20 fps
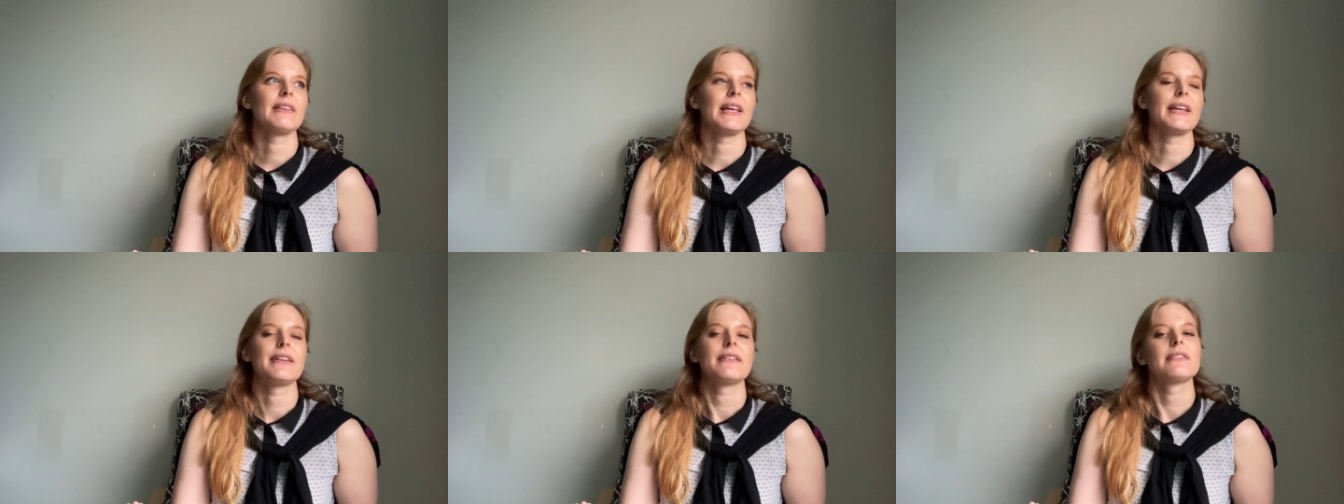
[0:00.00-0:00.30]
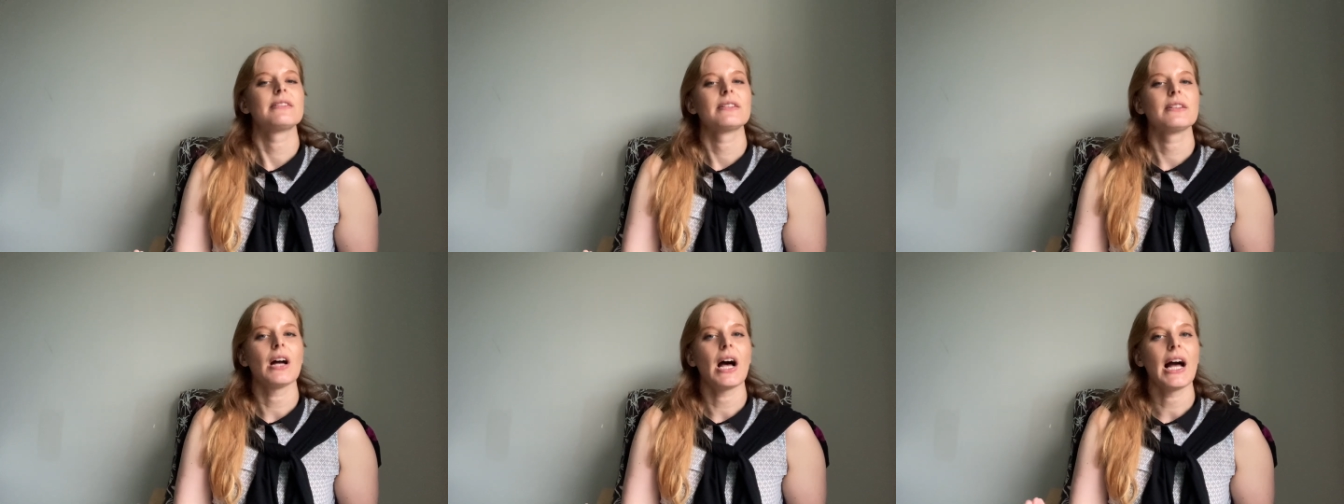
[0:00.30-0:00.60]
Like
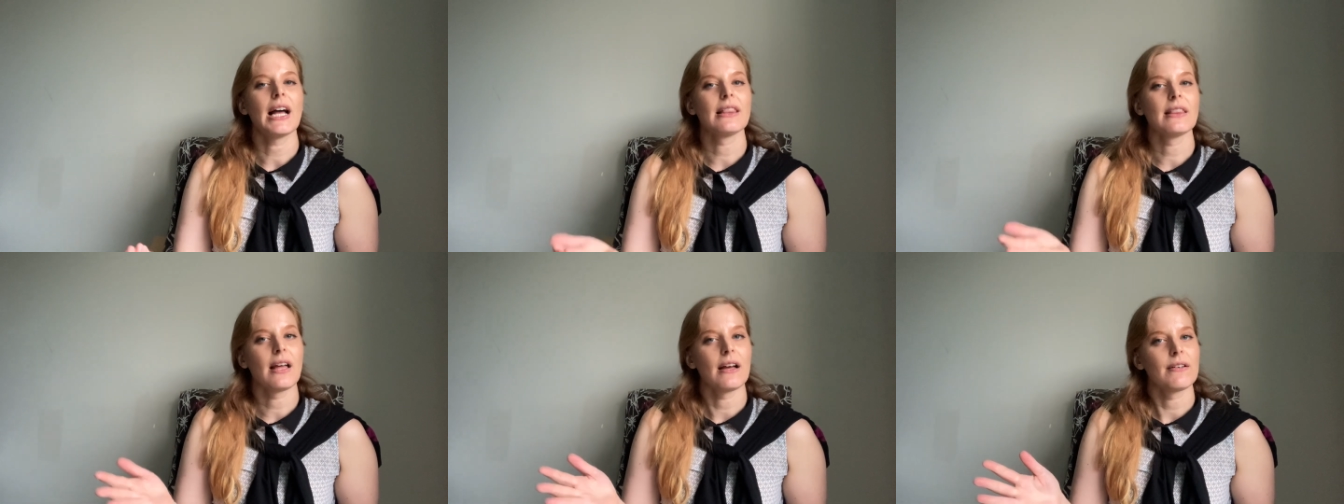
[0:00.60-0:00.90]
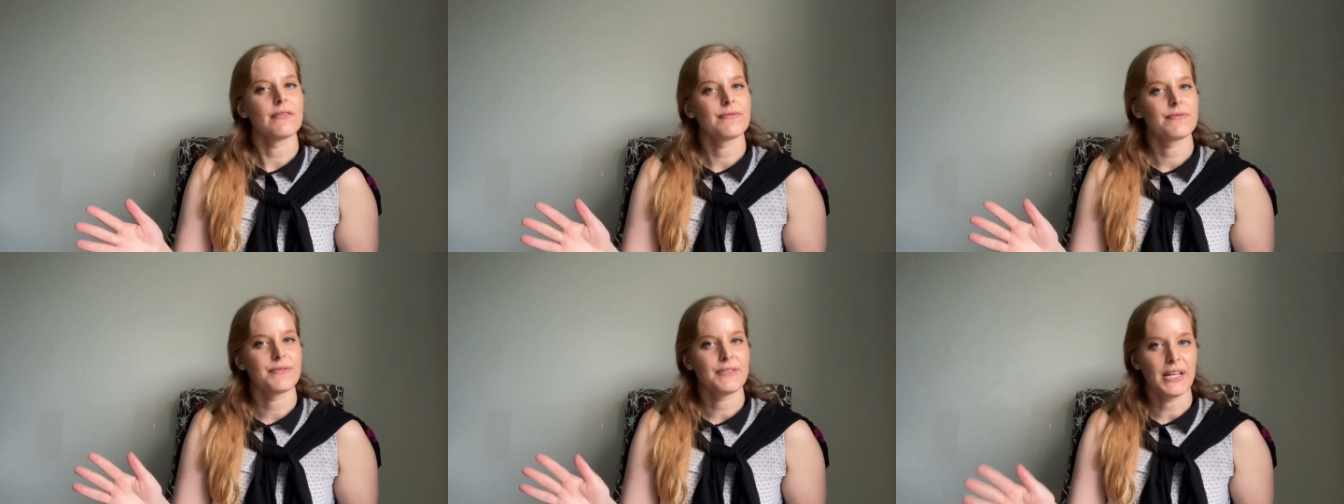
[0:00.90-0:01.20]
I
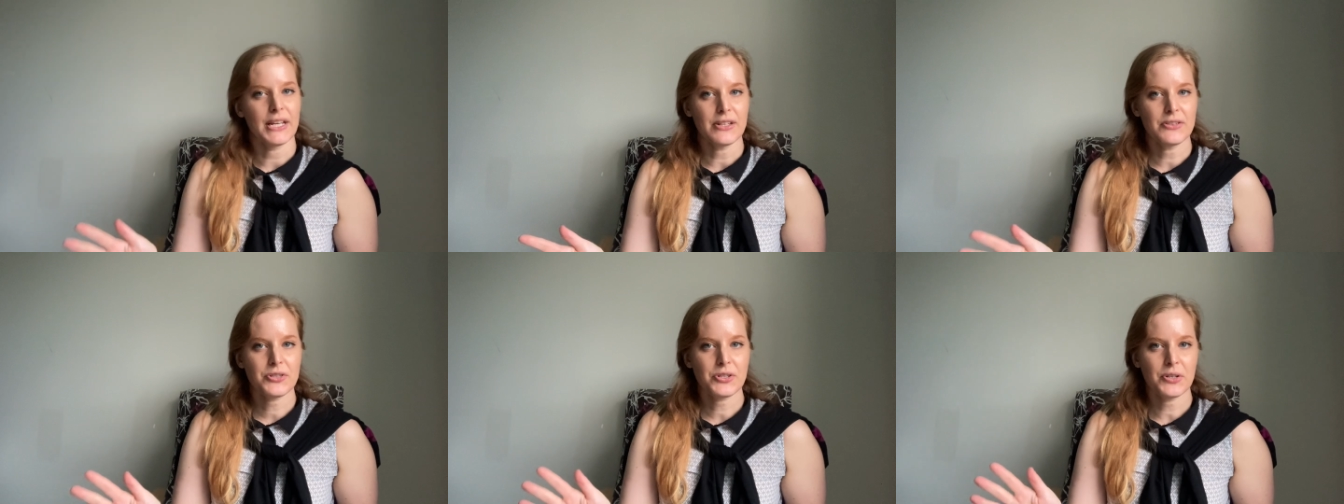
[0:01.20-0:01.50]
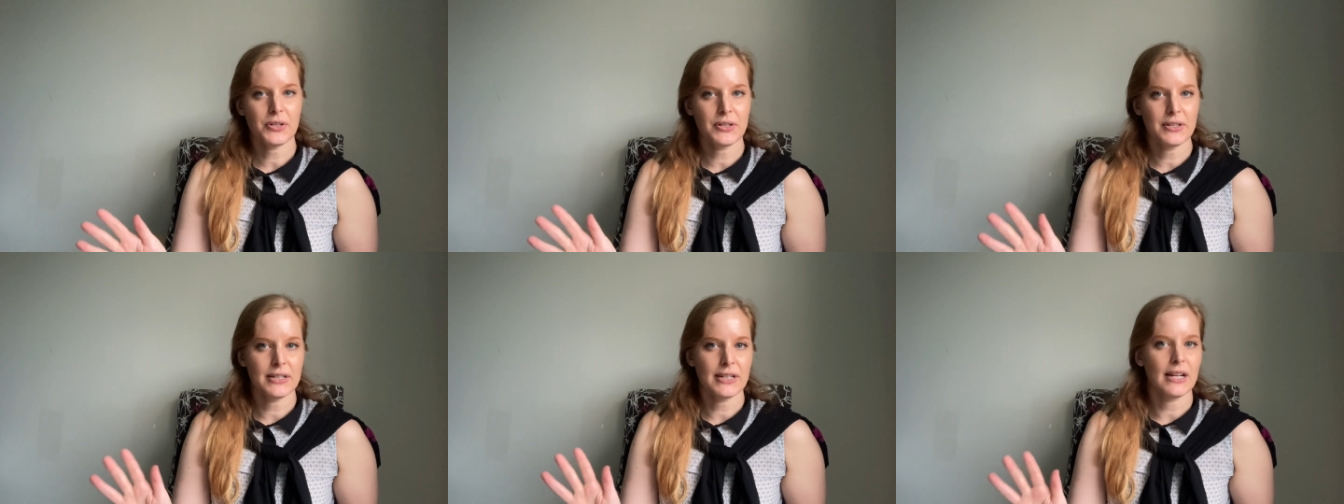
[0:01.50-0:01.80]
love
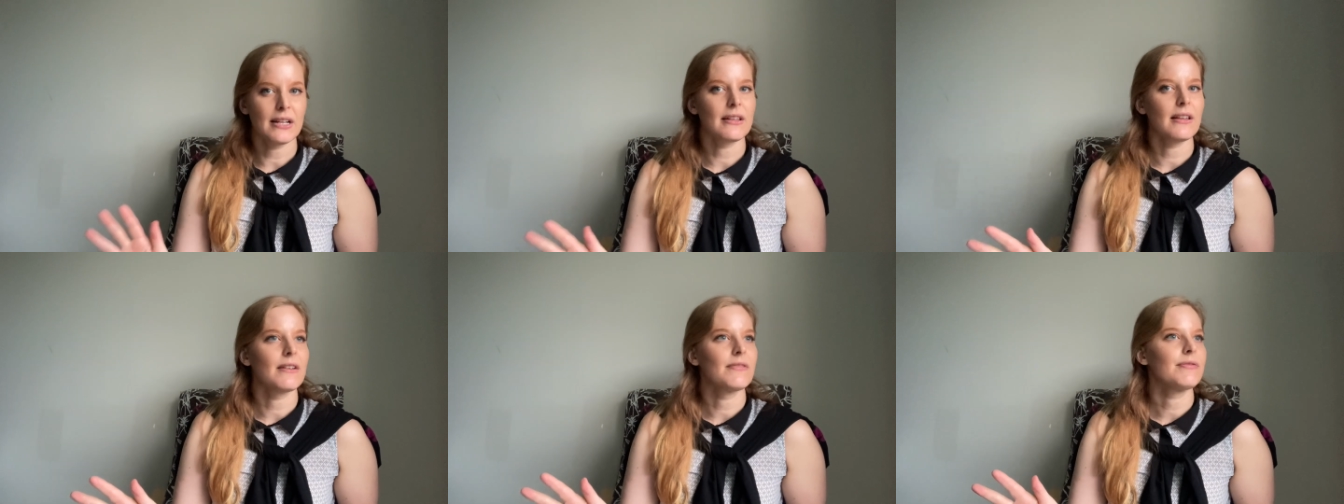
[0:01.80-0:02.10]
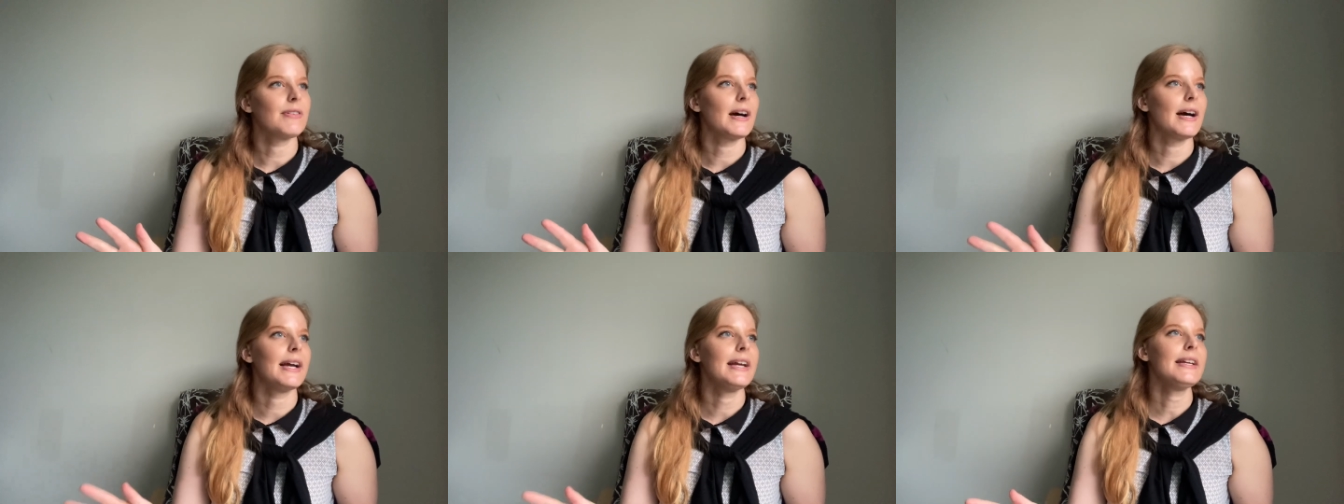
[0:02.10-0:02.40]
nature and I
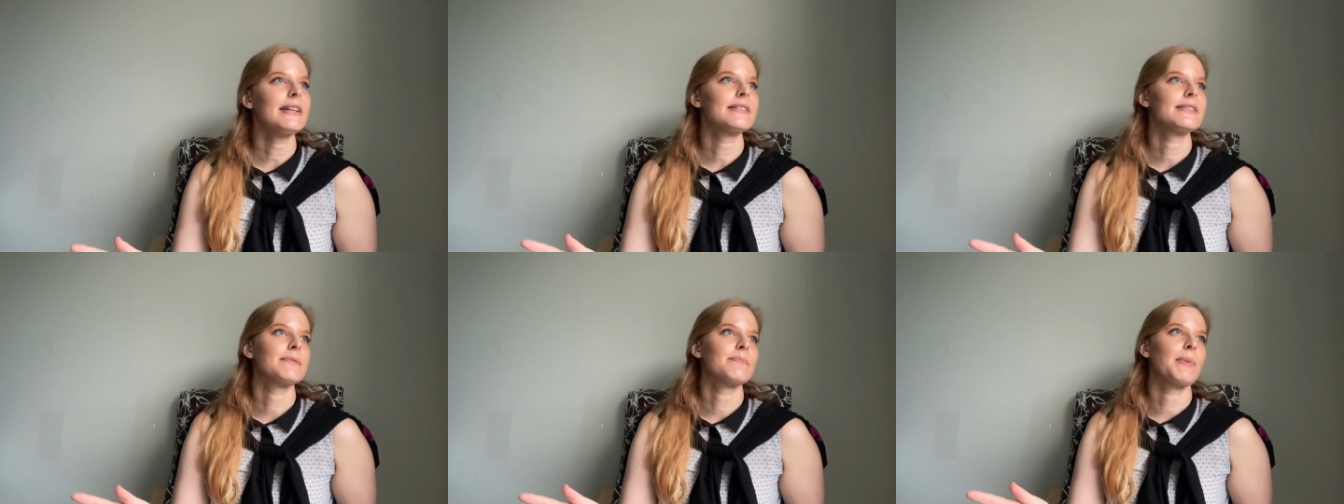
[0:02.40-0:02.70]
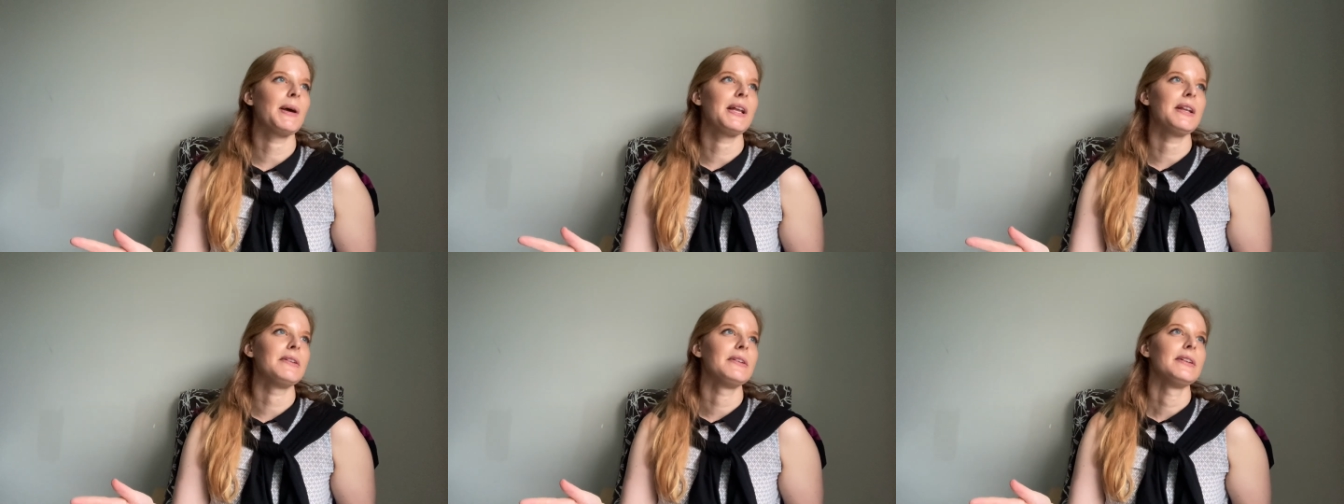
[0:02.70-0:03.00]
love hikes,
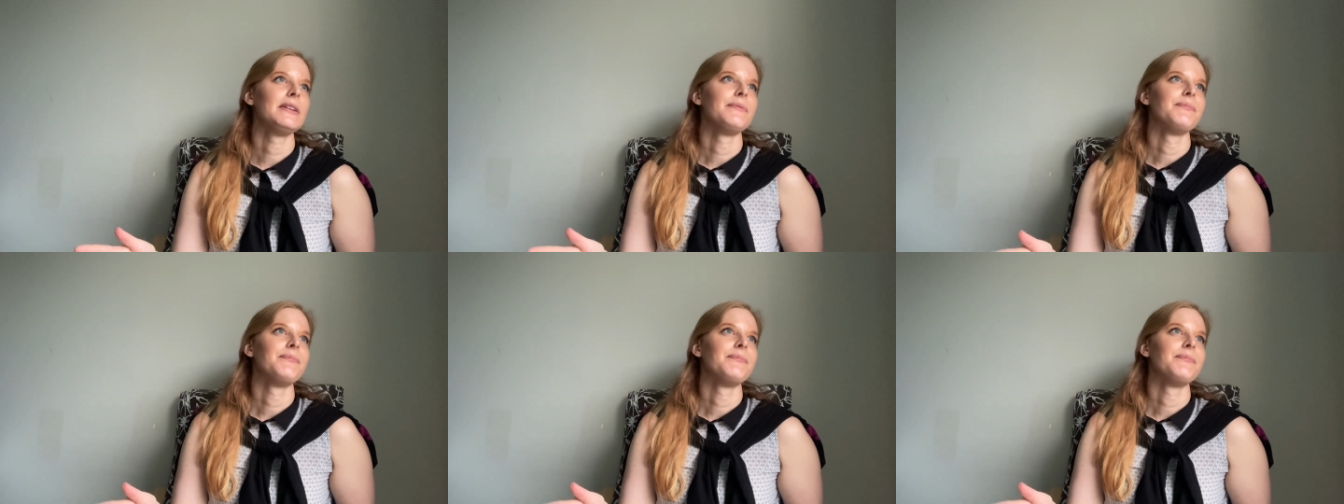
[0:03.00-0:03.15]
but